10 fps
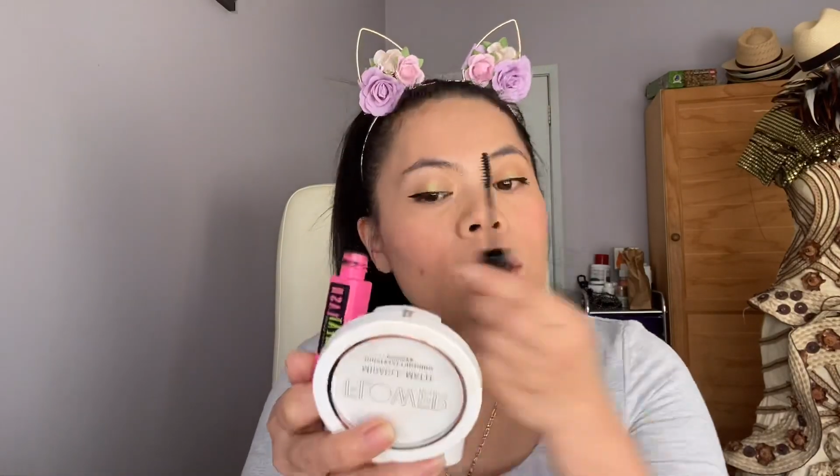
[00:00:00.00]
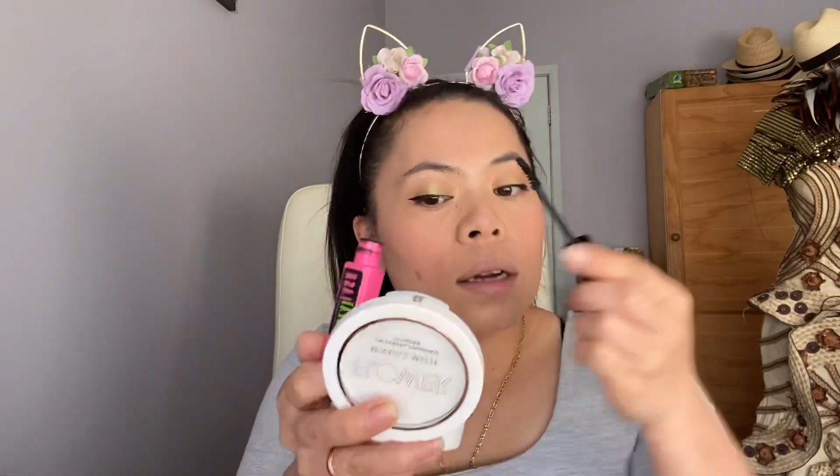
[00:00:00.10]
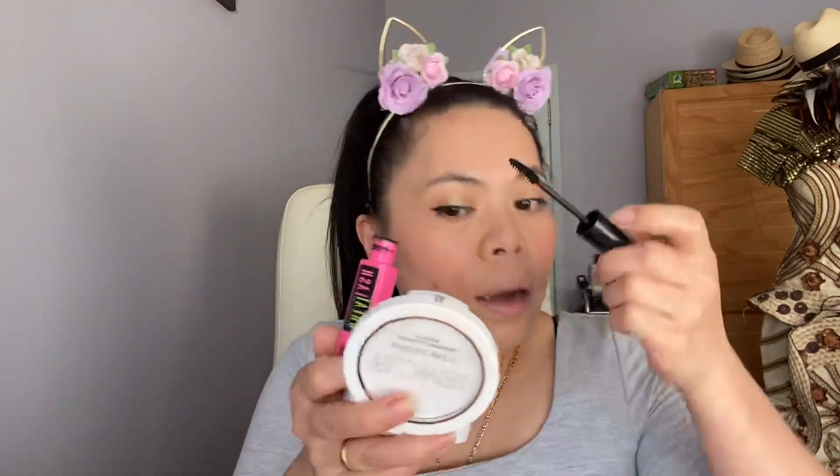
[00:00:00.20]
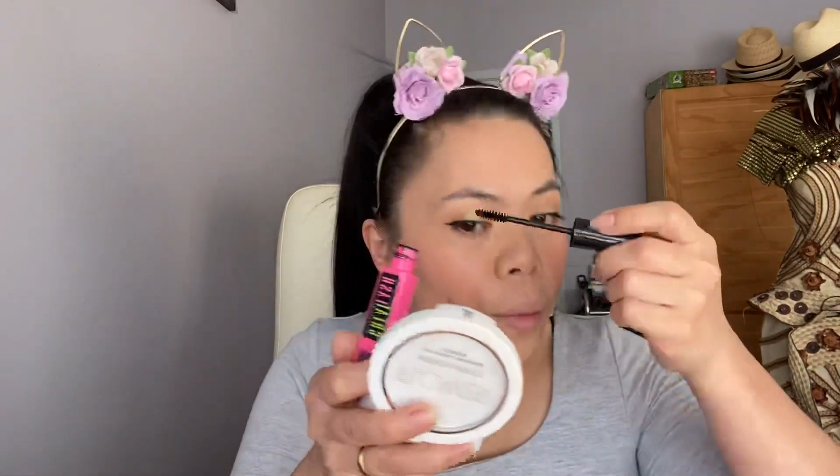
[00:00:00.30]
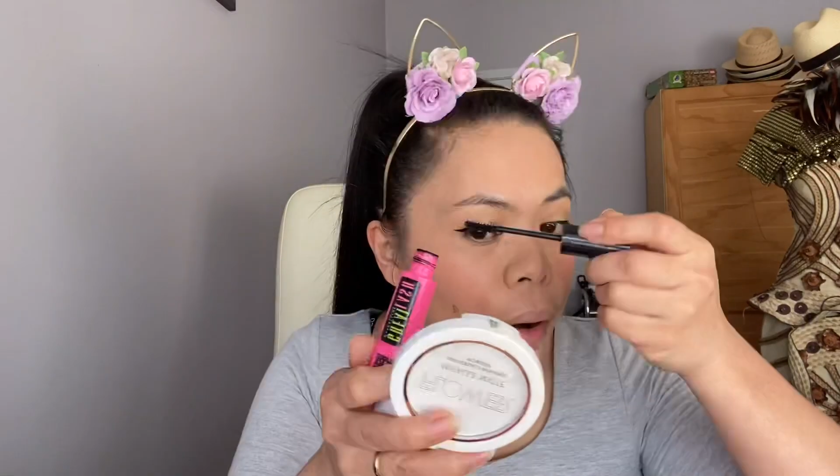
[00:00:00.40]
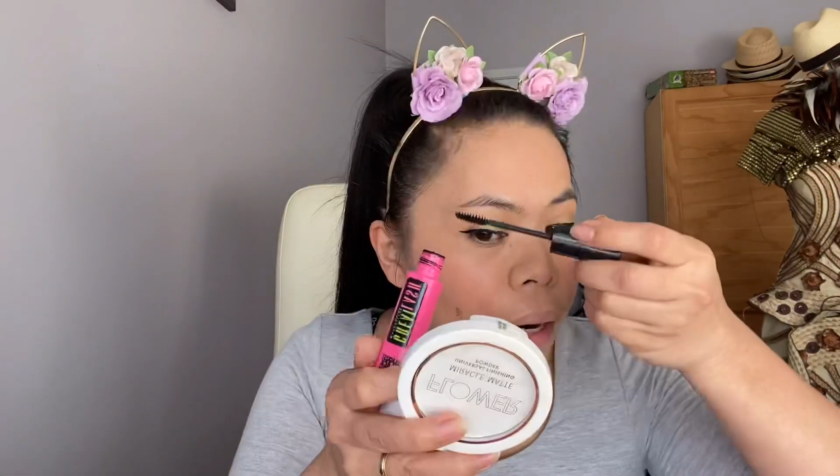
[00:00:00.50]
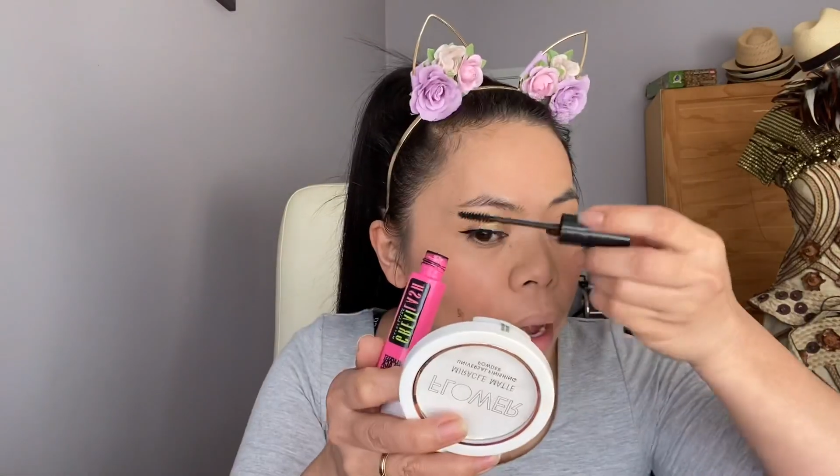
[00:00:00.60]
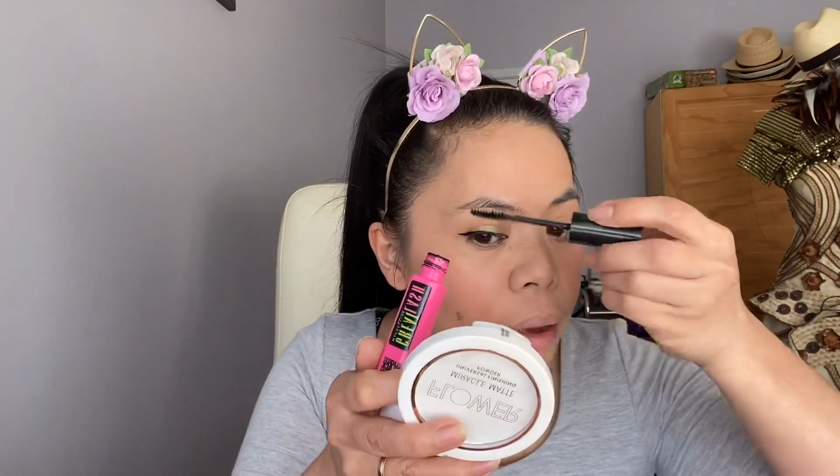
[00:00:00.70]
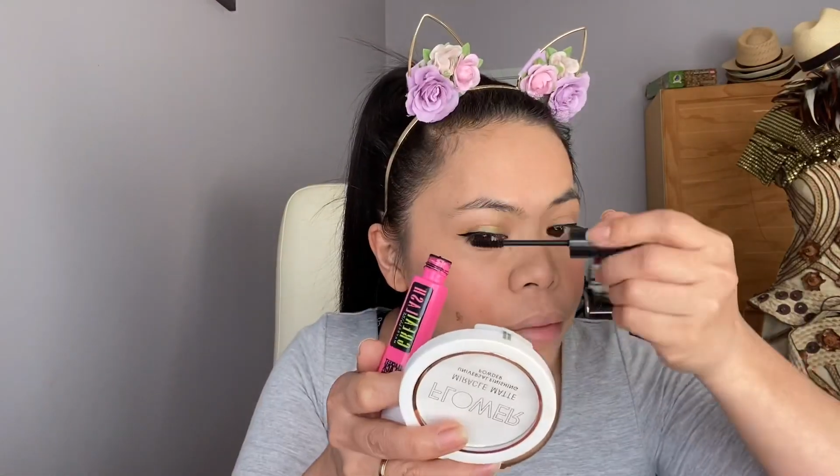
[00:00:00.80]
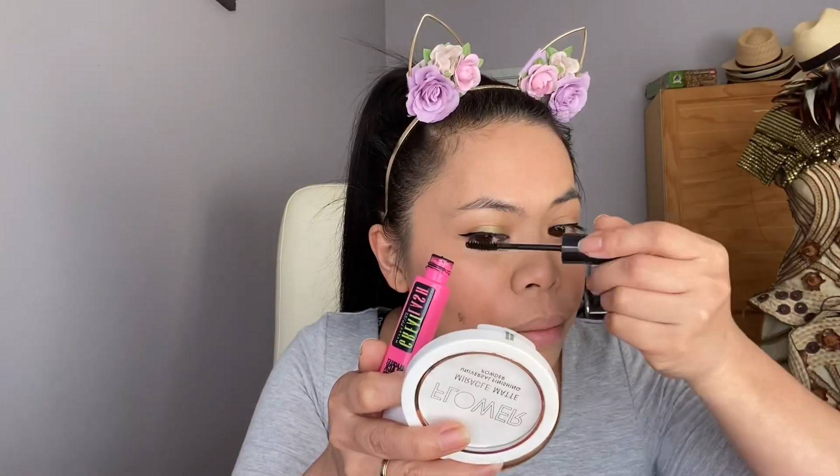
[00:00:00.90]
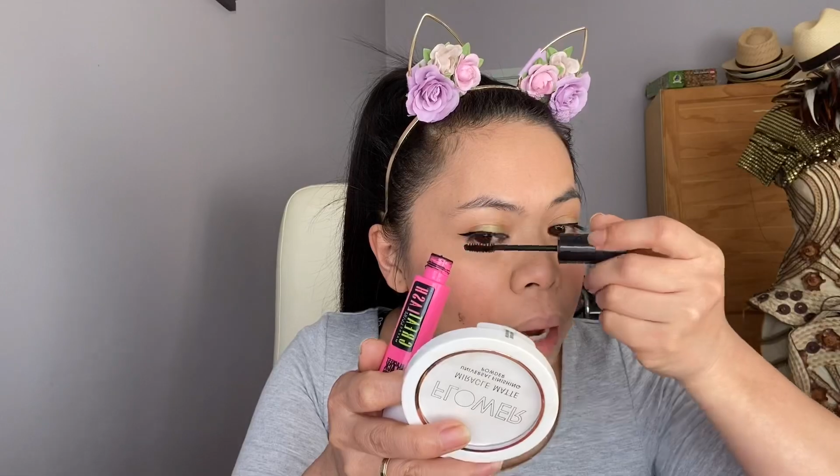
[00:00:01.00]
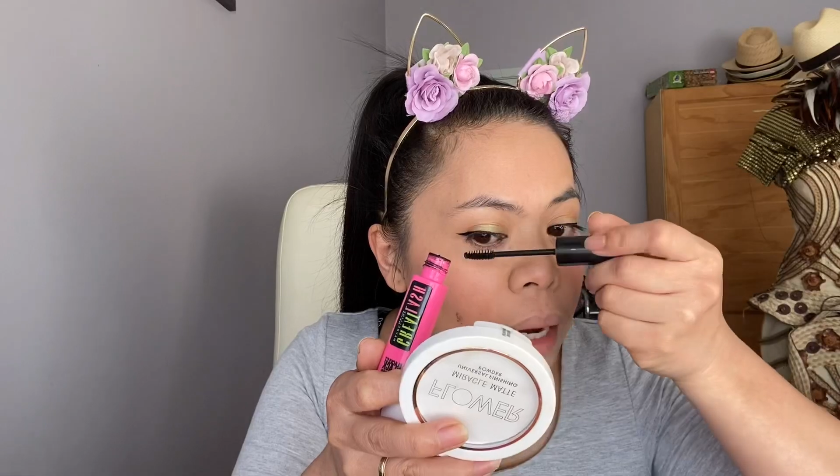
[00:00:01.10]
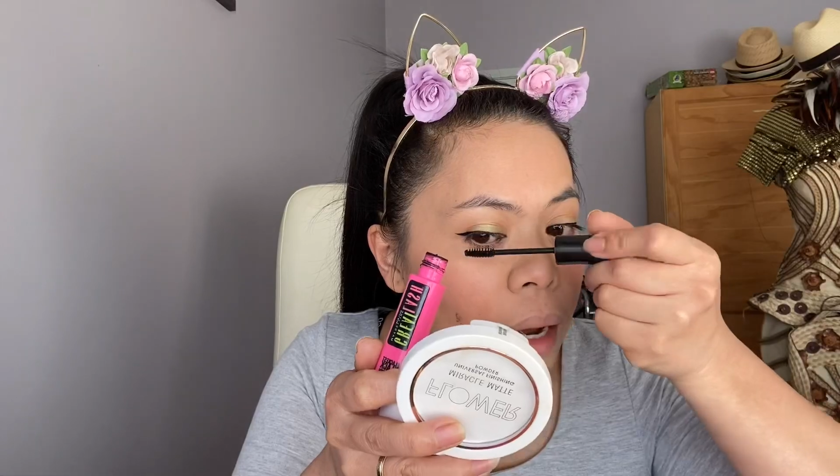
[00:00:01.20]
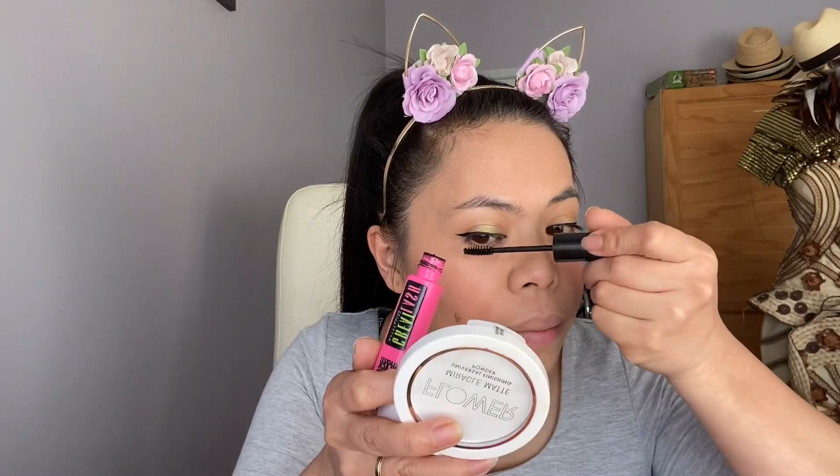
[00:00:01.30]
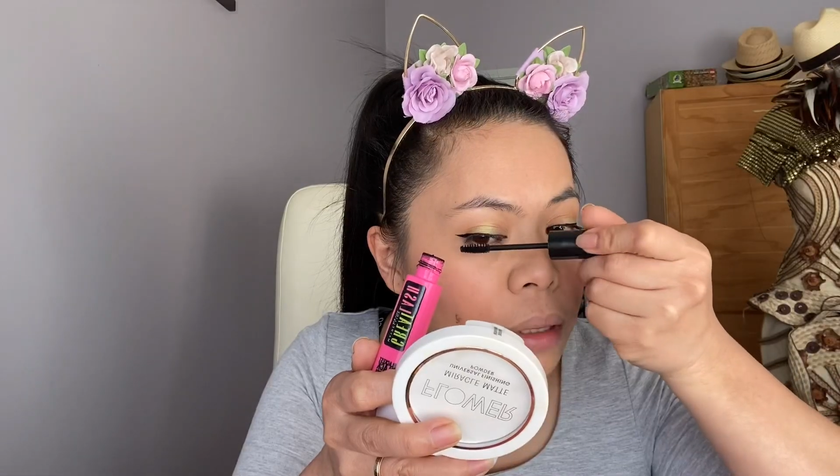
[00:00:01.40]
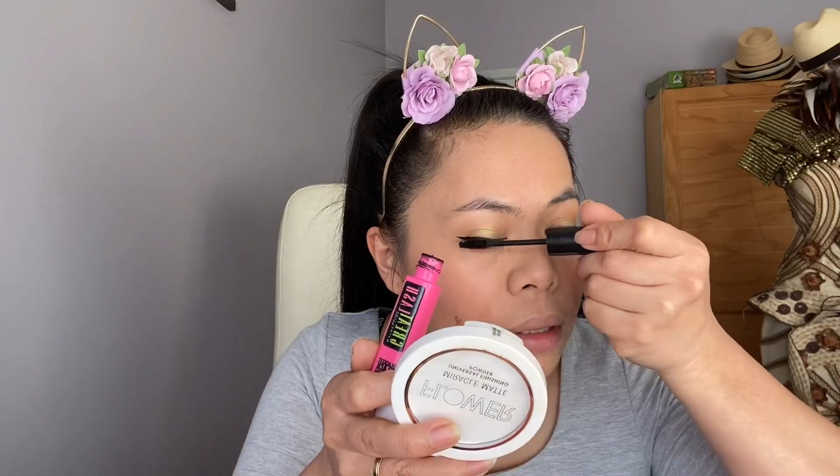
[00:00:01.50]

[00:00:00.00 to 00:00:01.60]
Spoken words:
I wear heavy makeup and